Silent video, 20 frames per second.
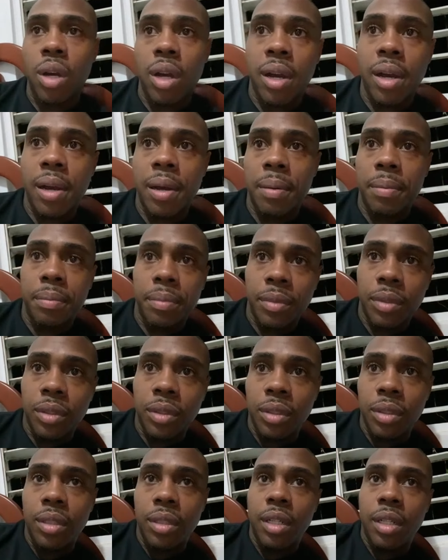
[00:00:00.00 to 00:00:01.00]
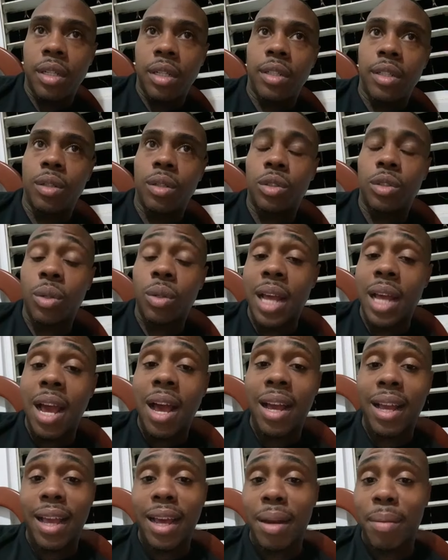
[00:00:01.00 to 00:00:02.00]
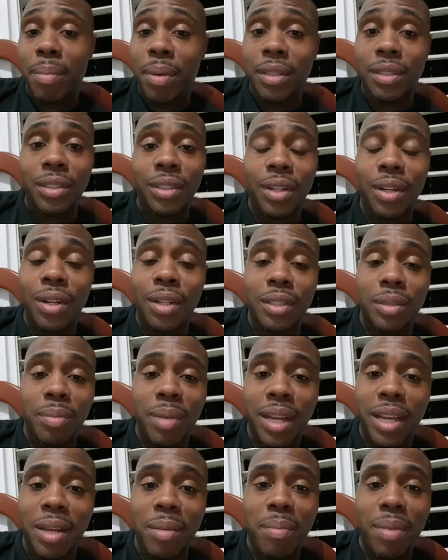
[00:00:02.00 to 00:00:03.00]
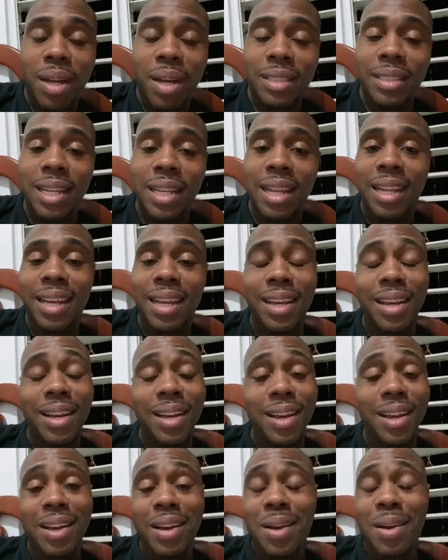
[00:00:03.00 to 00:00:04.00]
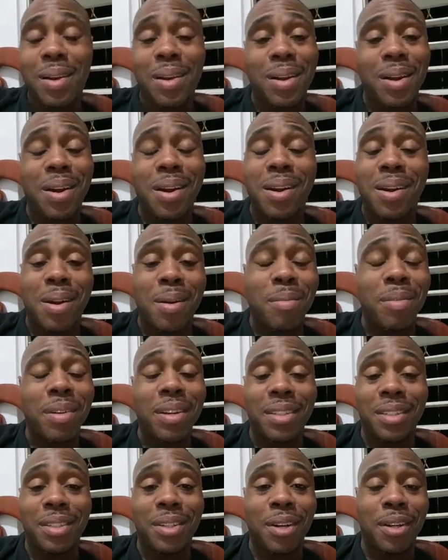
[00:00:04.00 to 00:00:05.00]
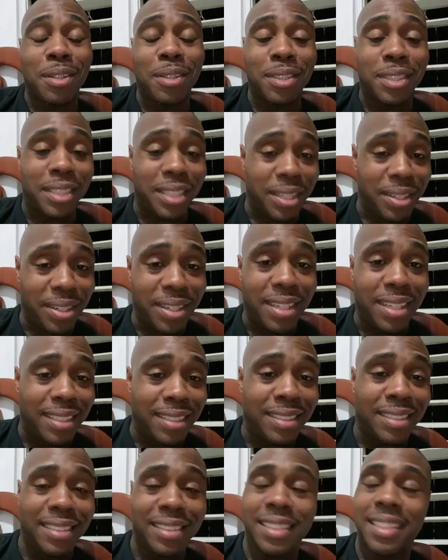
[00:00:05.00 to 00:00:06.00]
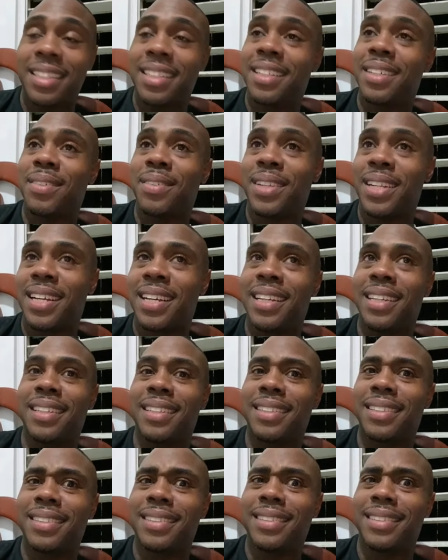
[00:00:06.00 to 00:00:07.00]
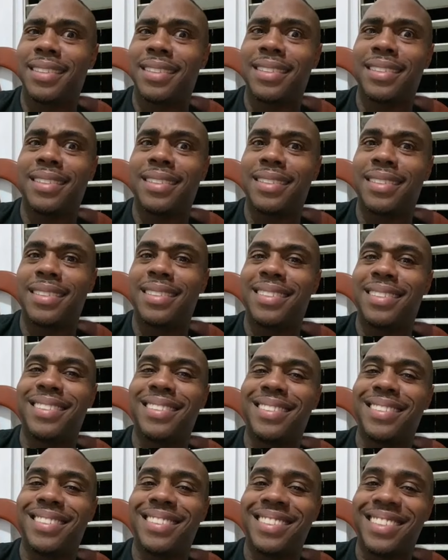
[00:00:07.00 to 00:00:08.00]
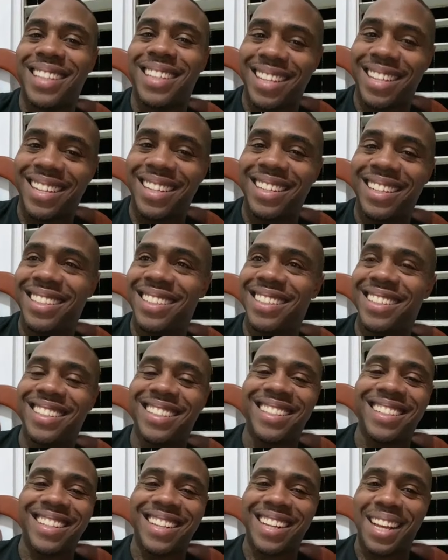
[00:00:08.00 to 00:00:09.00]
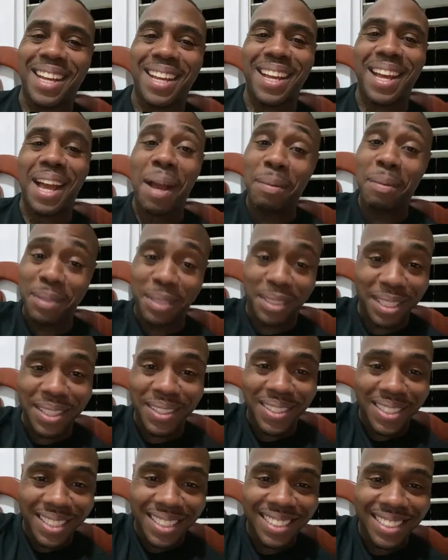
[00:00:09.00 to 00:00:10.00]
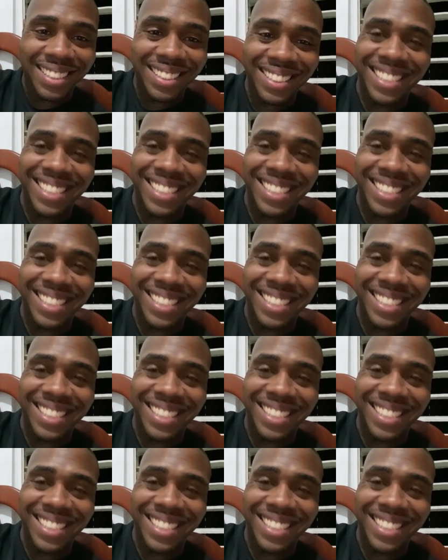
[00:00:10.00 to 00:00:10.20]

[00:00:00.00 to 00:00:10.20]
So, and, so now I got a bunch of girls in my inbox now, like, oh my, are you serious? I'm like, yeah, I'm serious.